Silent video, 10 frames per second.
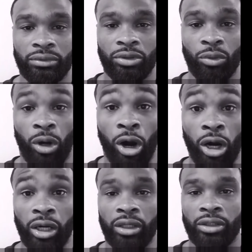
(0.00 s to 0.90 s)
you
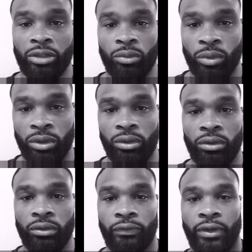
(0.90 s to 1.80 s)
are, you will
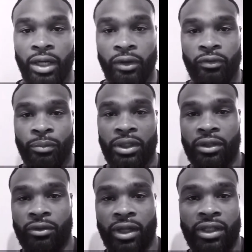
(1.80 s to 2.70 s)
forever be the
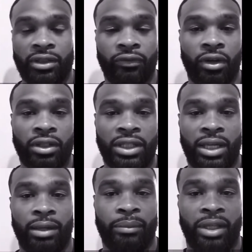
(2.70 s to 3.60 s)
greatest of all
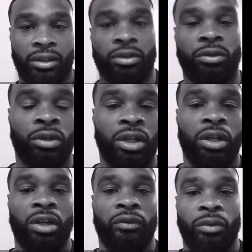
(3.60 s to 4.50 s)
time. Thank you
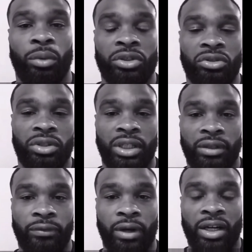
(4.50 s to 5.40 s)
for what you did
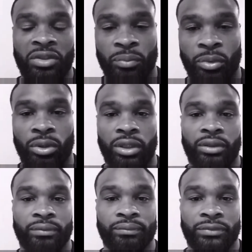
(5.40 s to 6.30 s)
for our sport
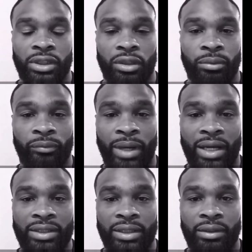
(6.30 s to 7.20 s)
um,
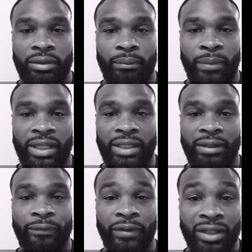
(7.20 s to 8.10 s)
boxing, making it
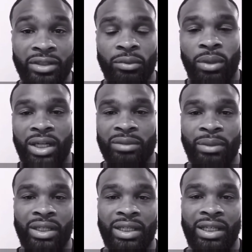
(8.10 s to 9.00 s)
fun to watch,
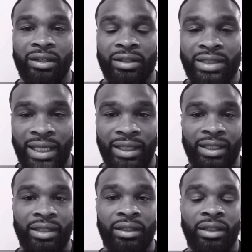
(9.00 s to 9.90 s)
making it entertaining,